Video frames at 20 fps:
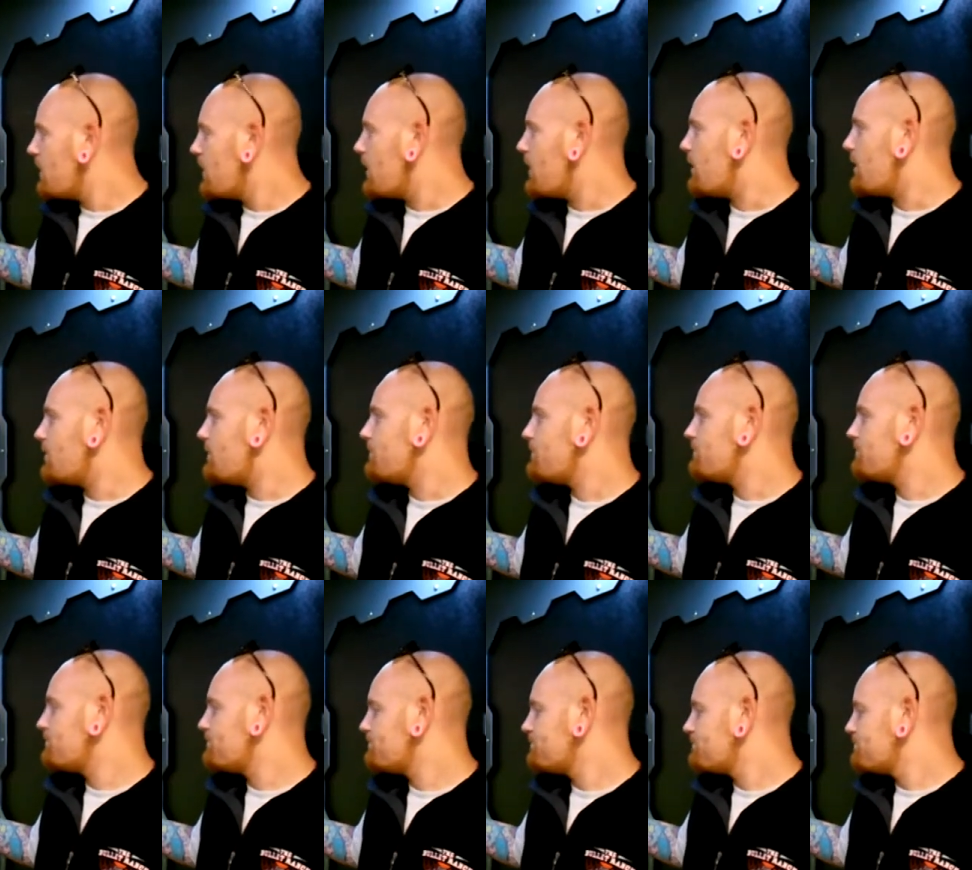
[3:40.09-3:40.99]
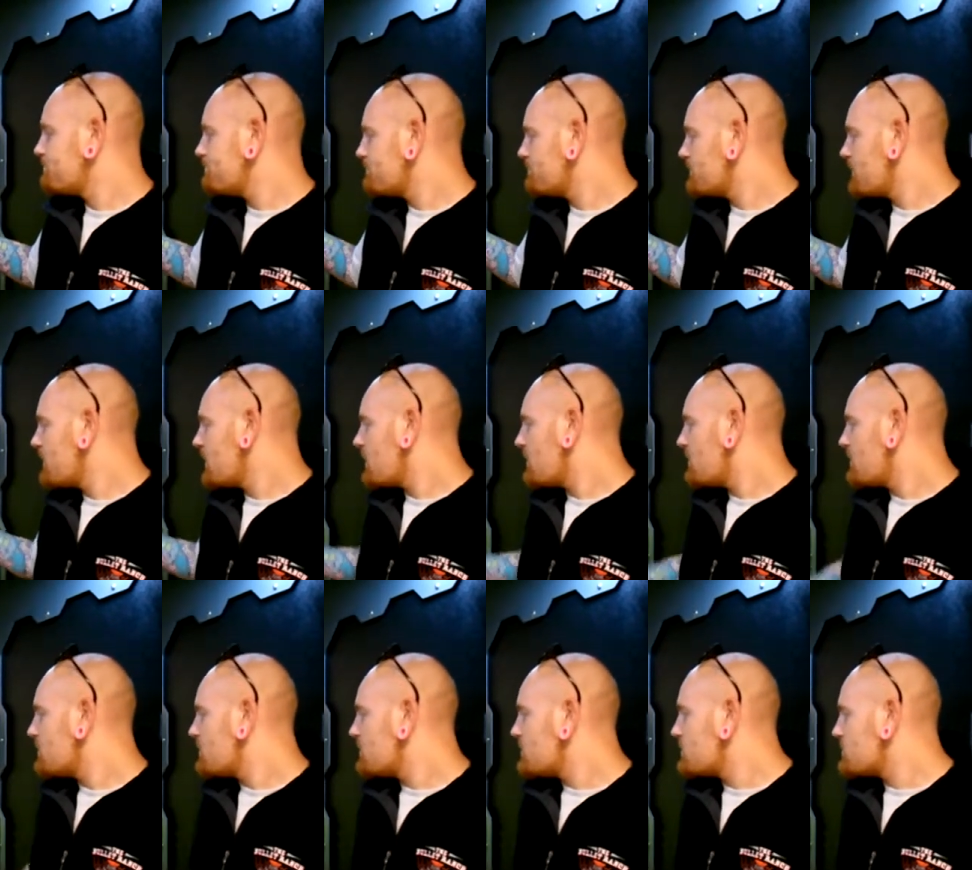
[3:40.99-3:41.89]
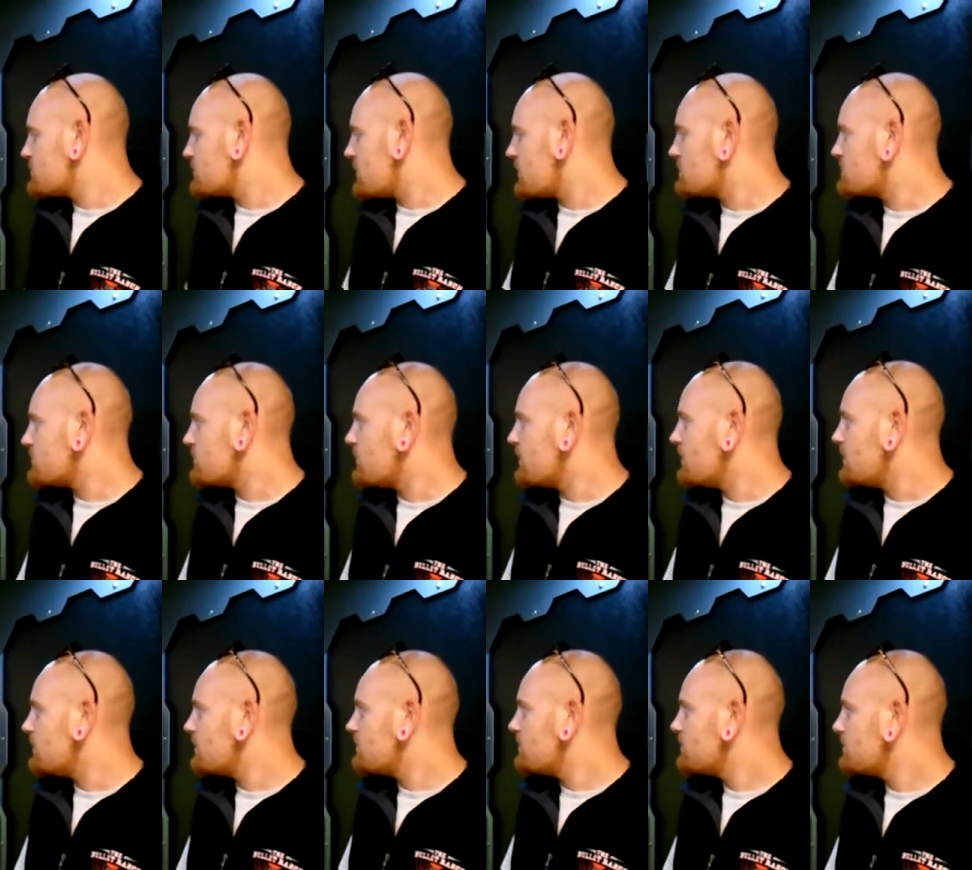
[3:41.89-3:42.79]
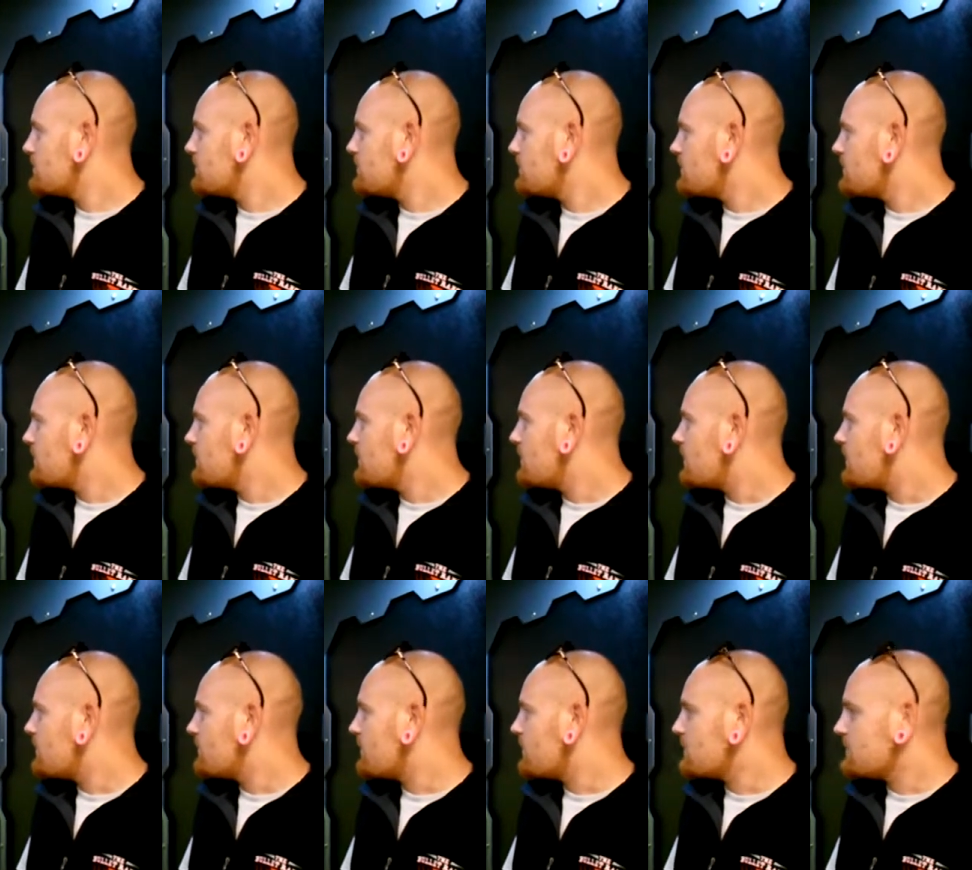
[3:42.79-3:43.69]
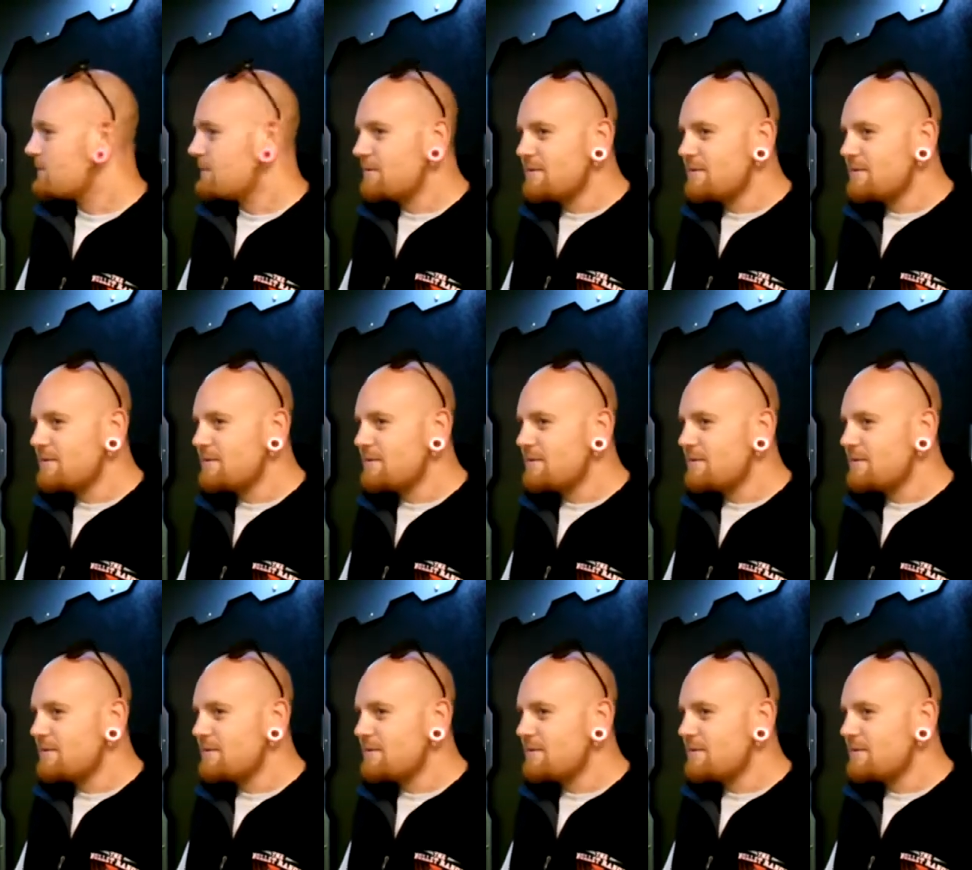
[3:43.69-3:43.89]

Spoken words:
So that's what I've got.